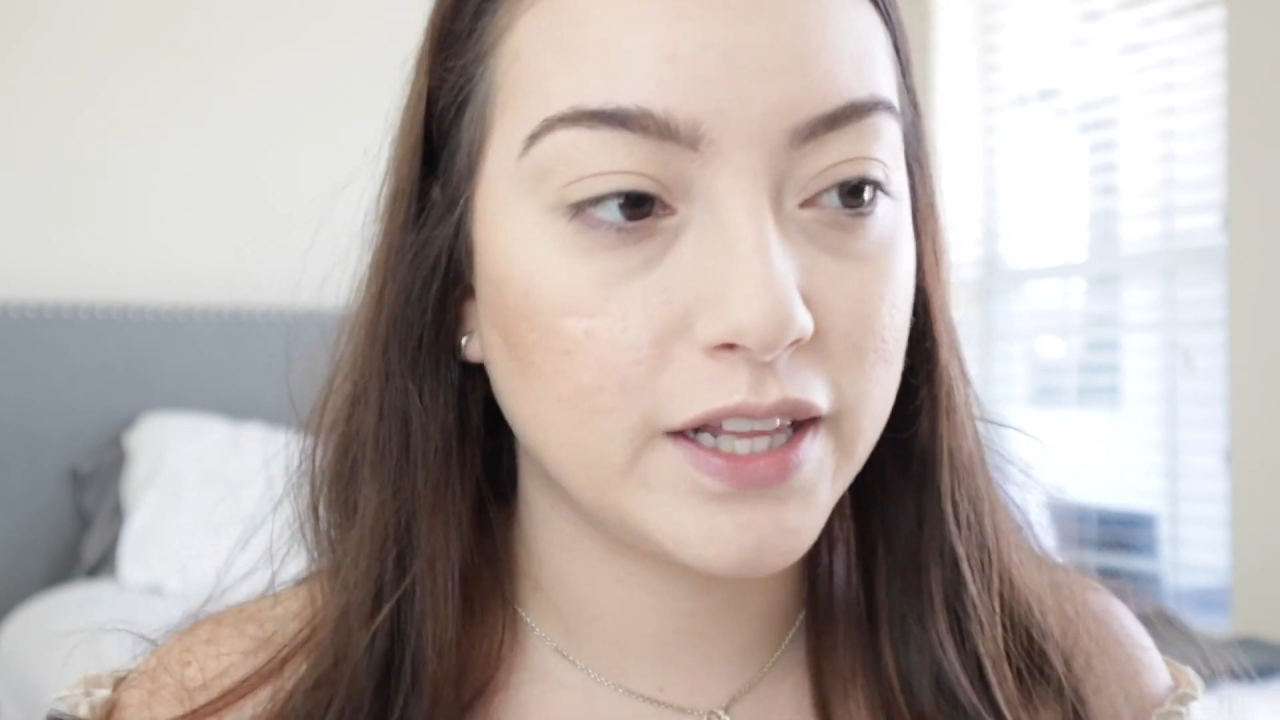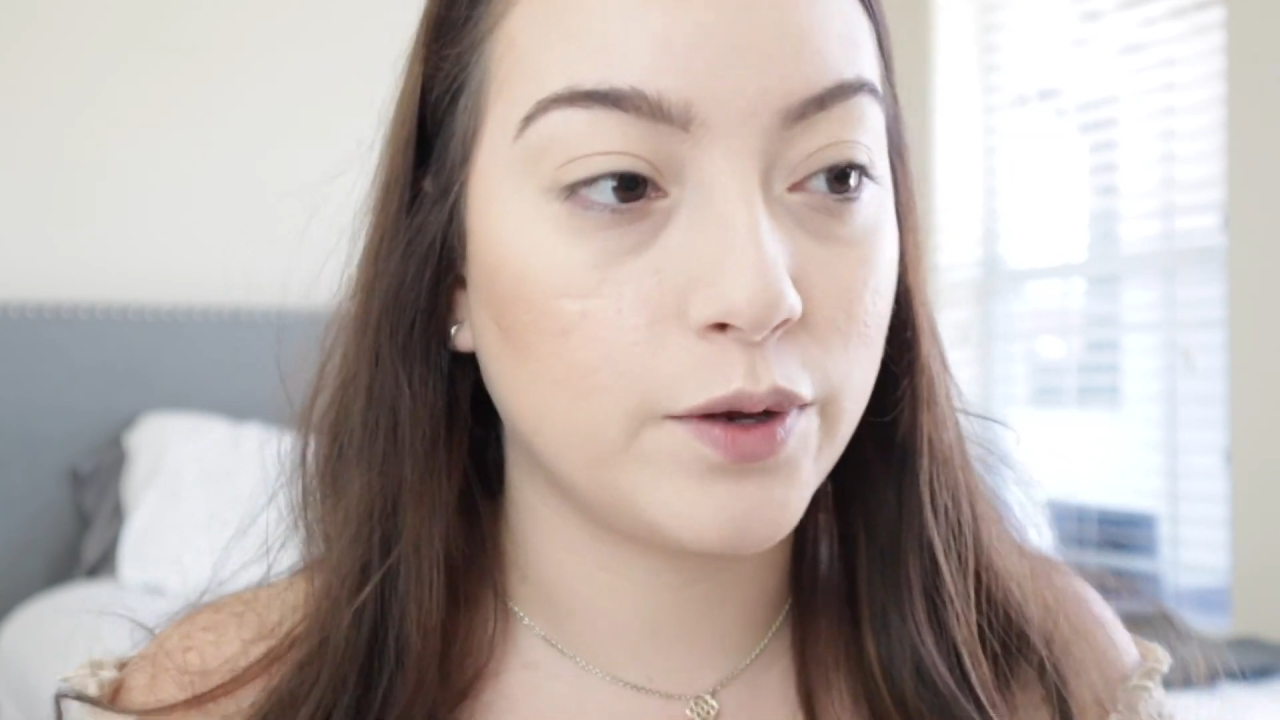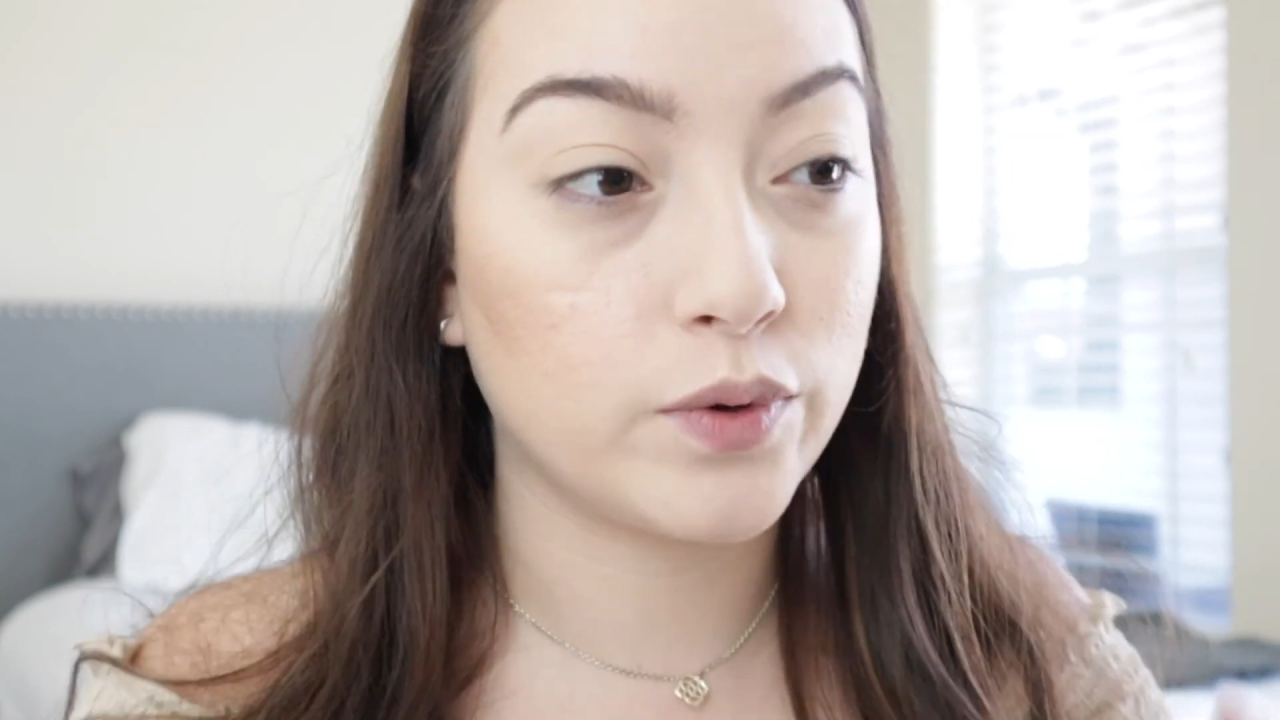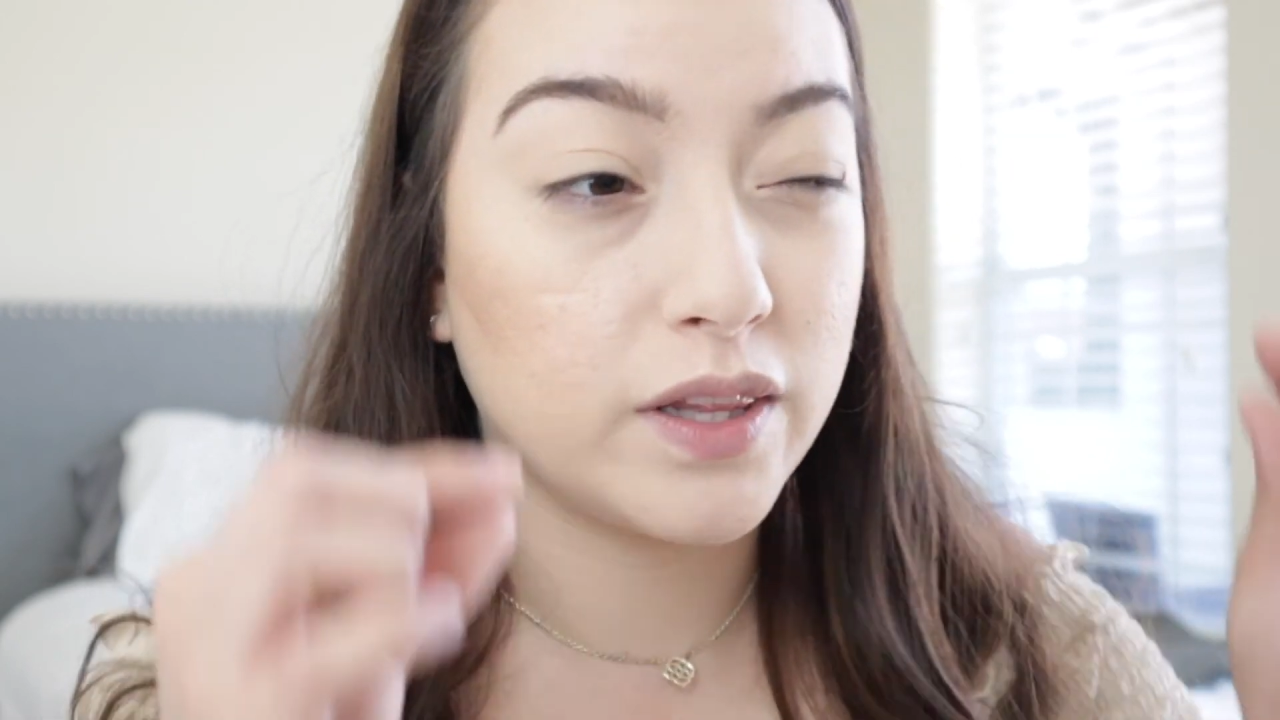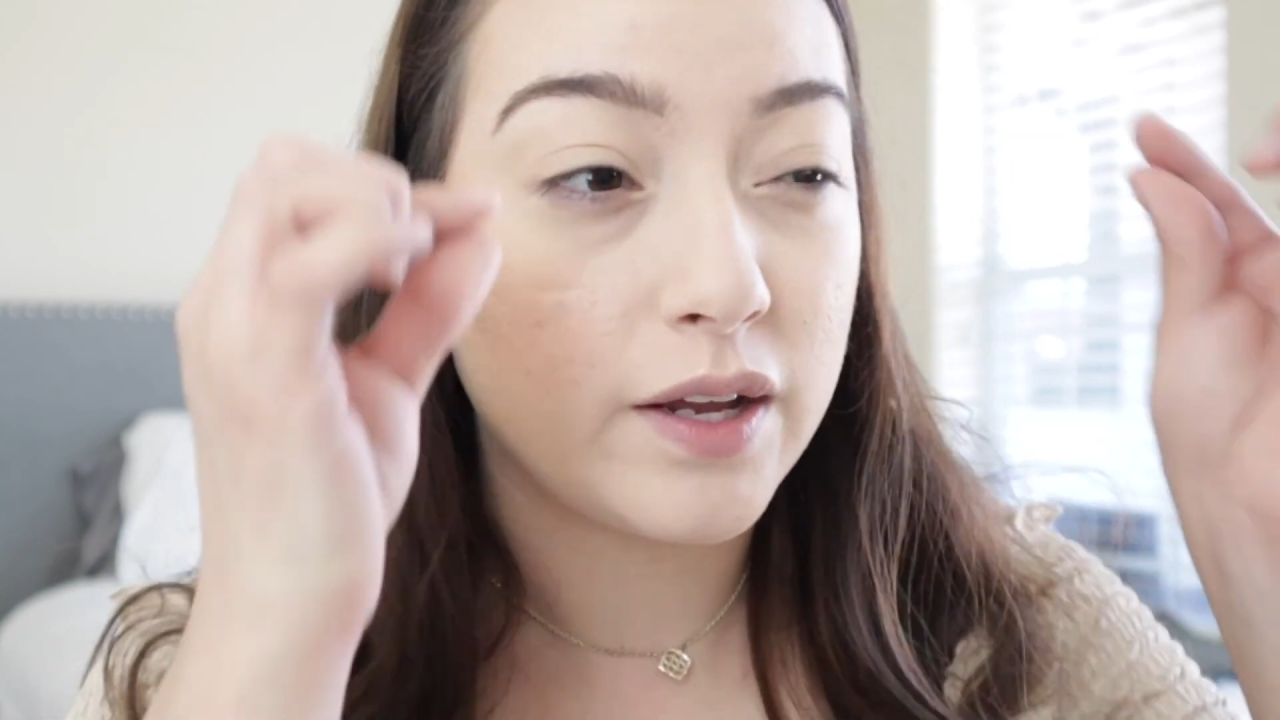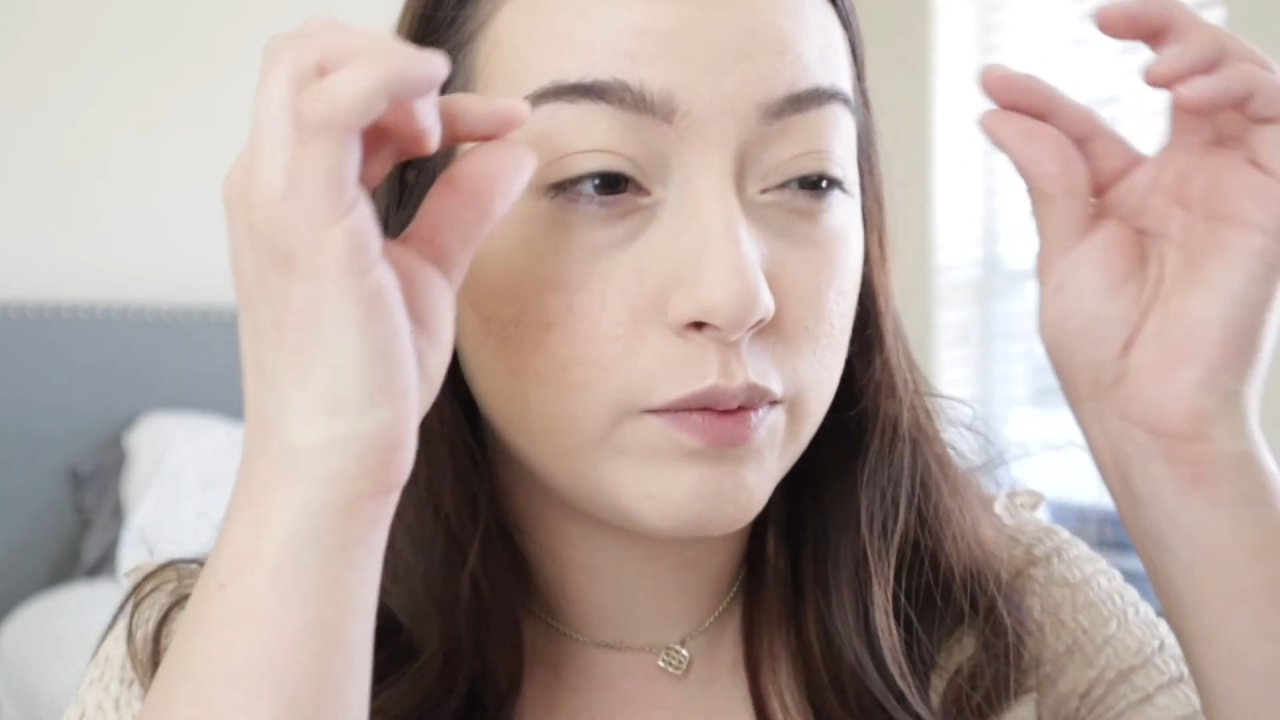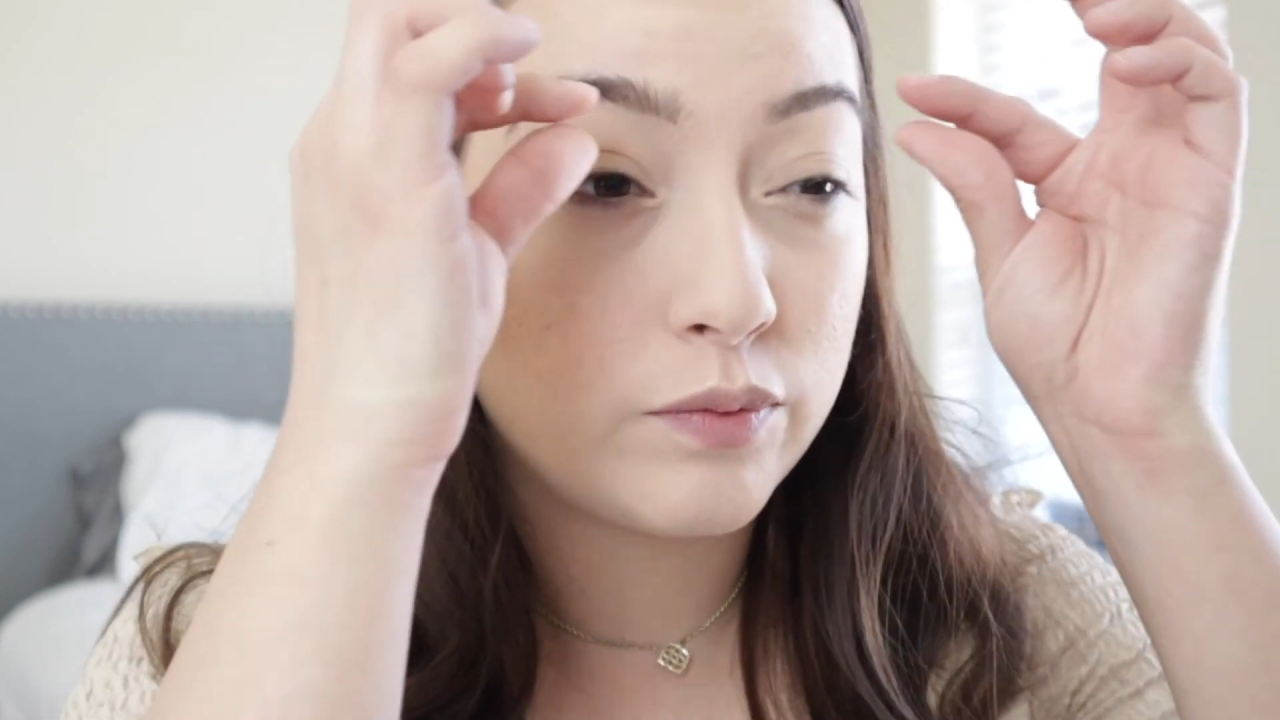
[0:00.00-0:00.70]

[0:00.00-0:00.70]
like where they,